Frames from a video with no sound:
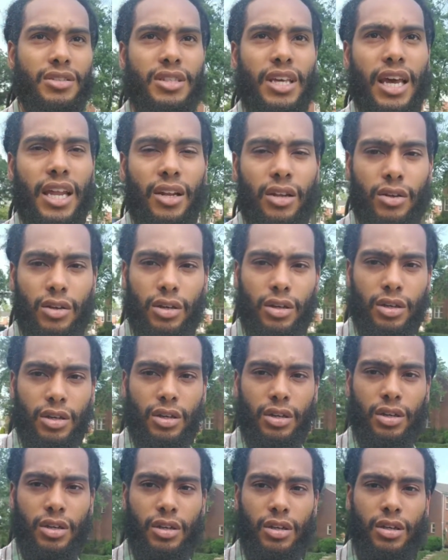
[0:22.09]
that look
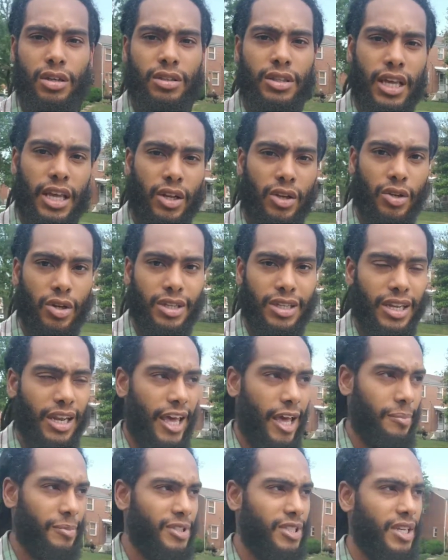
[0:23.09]
that look
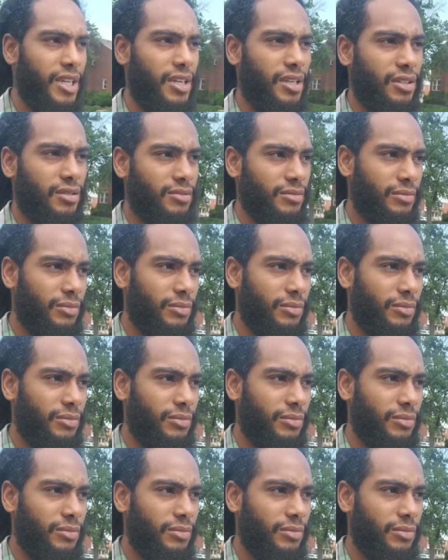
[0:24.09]
dilapidated.